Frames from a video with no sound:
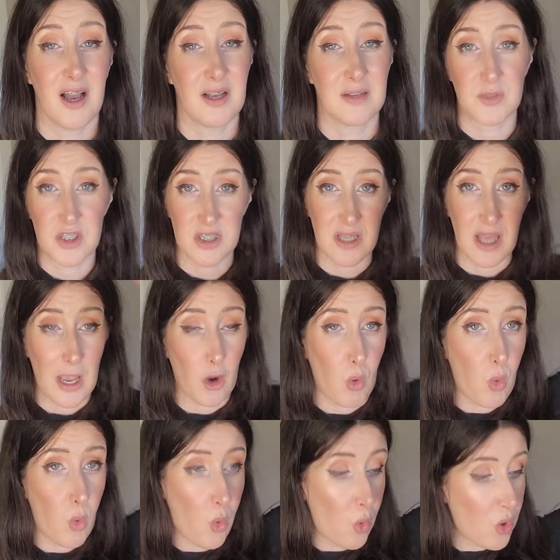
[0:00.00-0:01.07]
I'm just like,
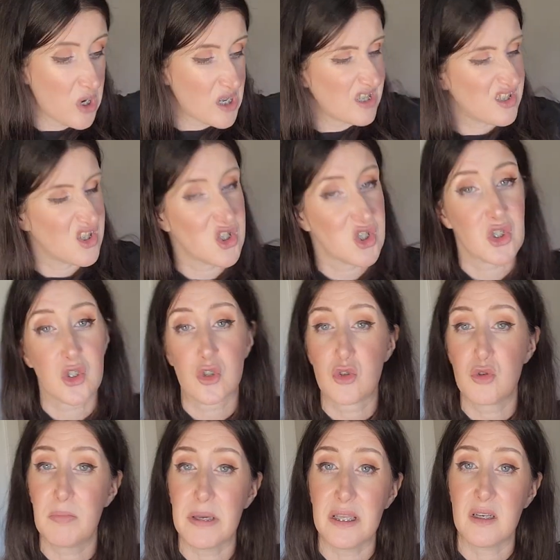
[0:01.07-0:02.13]

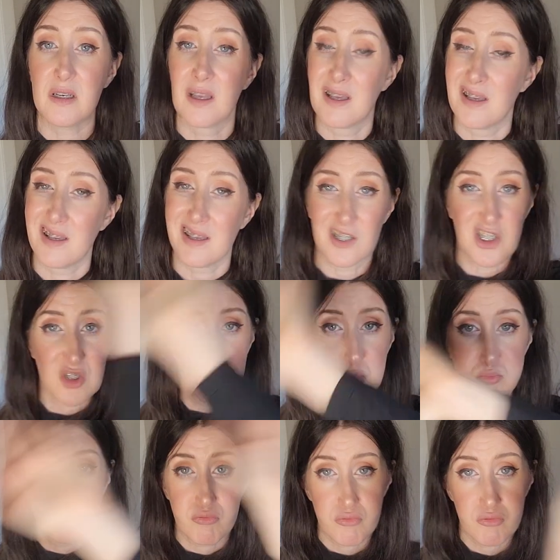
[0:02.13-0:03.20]
scoop it and
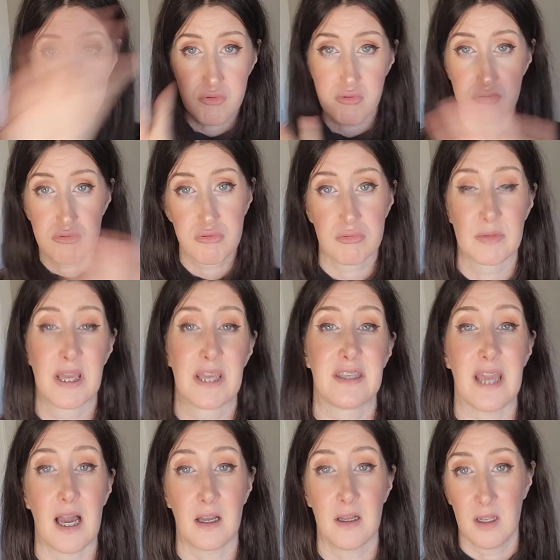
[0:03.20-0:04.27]
just,
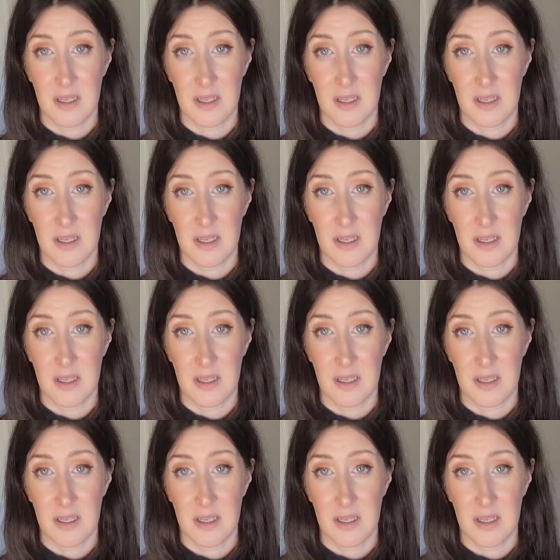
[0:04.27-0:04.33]
yeah,